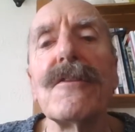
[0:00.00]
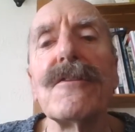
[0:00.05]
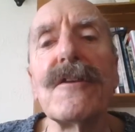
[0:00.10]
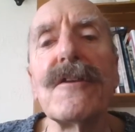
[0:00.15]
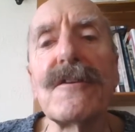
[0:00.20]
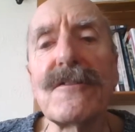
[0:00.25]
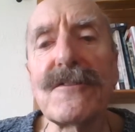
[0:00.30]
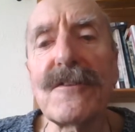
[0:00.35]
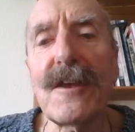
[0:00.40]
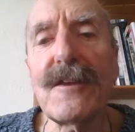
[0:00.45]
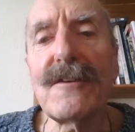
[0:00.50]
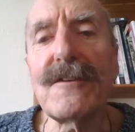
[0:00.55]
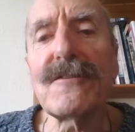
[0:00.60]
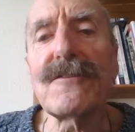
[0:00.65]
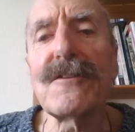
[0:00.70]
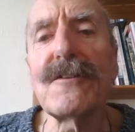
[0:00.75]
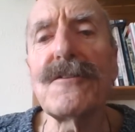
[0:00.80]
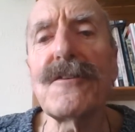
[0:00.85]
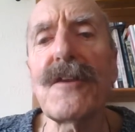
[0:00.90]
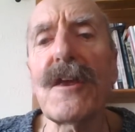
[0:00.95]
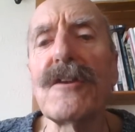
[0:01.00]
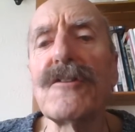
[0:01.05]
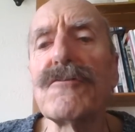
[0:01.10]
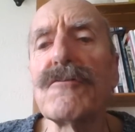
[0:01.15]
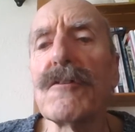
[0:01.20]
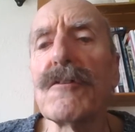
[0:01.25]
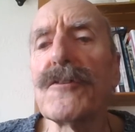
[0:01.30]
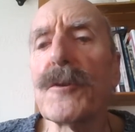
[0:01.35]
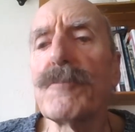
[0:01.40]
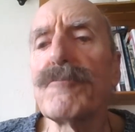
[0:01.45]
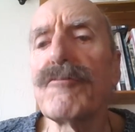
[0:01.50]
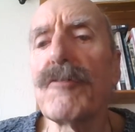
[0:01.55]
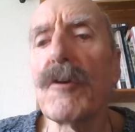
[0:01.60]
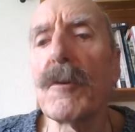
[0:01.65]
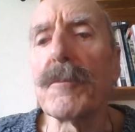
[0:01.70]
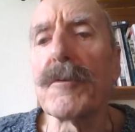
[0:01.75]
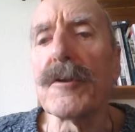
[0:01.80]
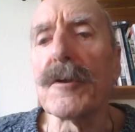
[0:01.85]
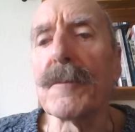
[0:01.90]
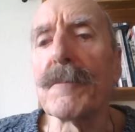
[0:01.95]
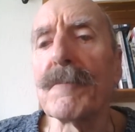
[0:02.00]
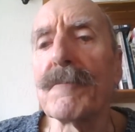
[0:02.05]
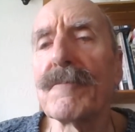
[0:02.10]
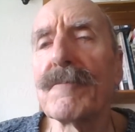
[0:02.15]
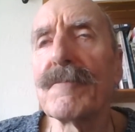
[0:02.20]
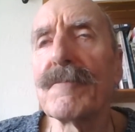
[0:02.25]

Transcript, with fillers: This then is the nature of the problem.